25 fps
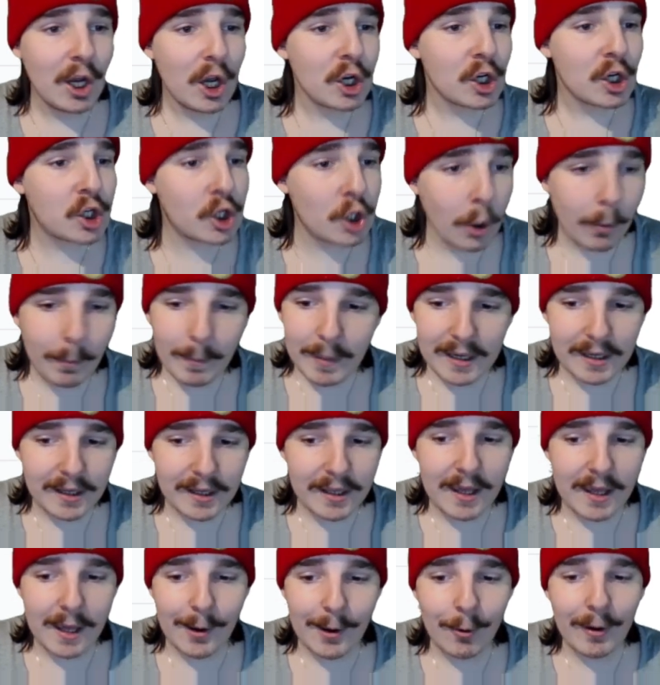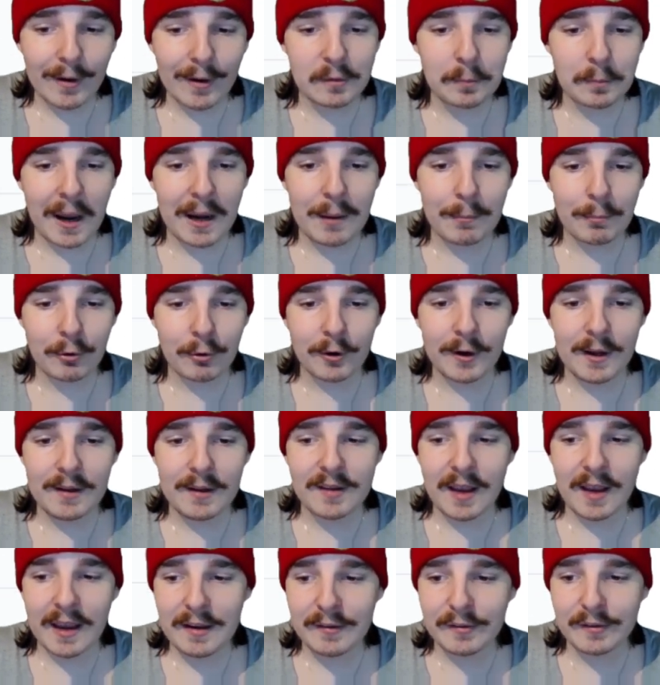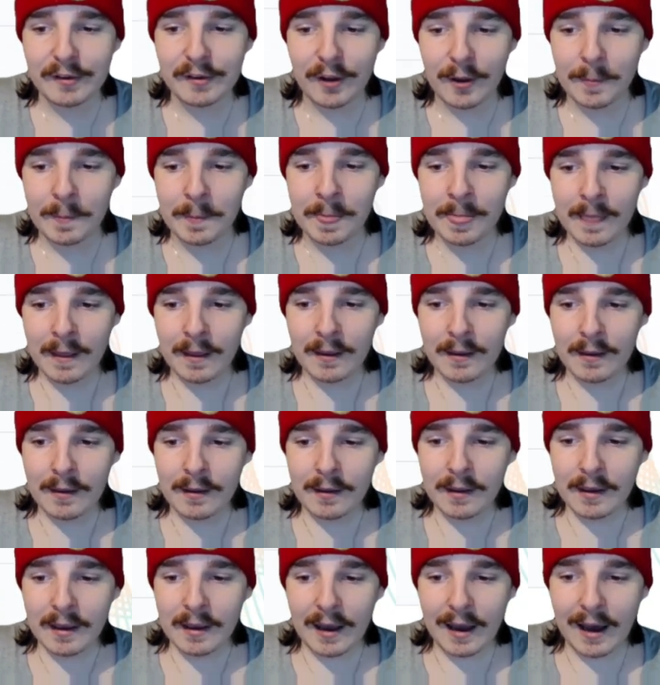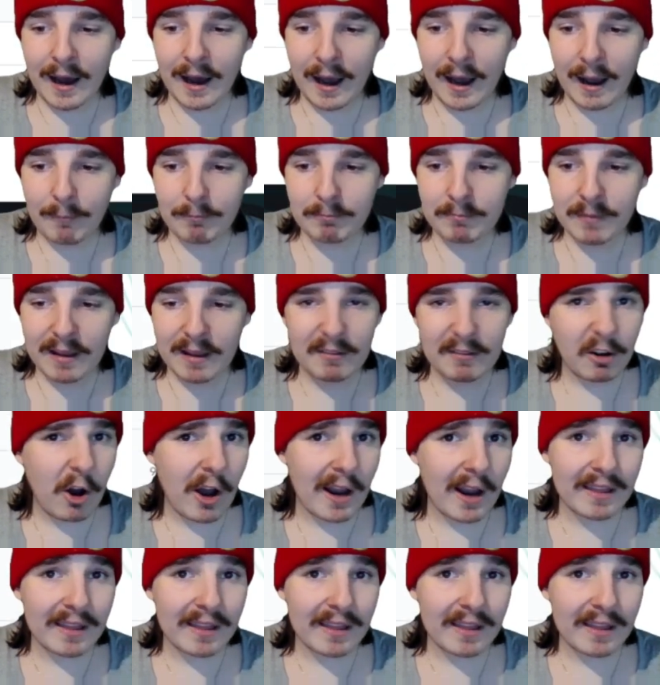Shubman Gill has been pretty decent and like